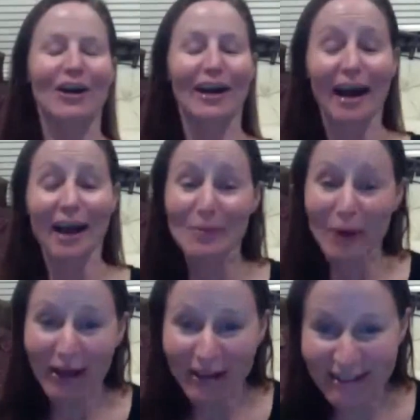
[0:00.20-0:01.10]
I
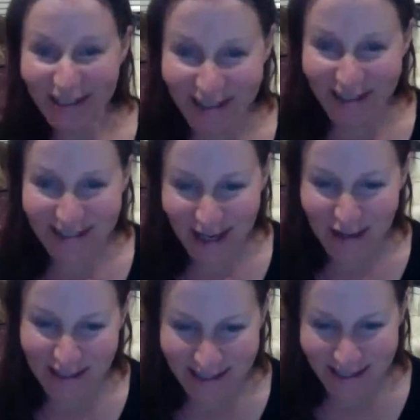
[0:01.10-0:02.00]
apologize. I
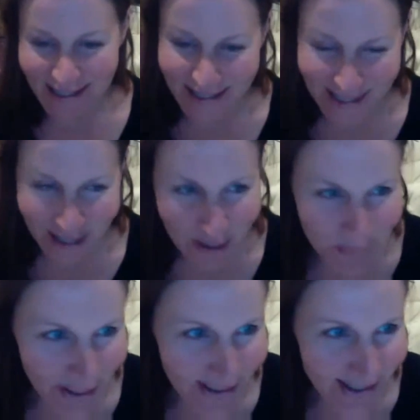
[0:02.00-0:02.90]
didn't start
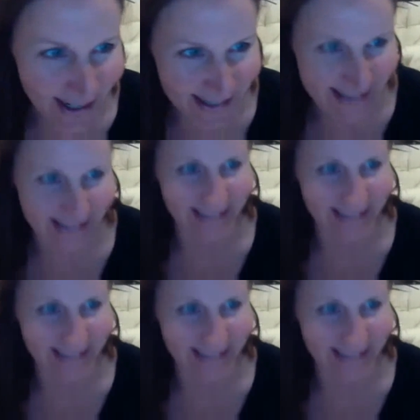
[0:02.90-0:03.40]
broadcasting,